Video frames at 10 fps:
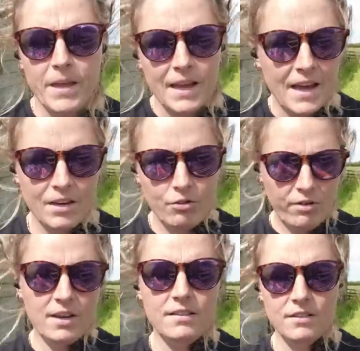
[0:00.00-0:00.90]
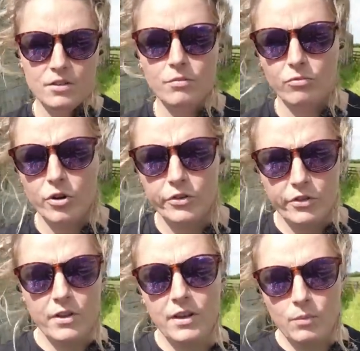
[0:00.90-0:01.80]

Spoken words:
It kind of created some ruts that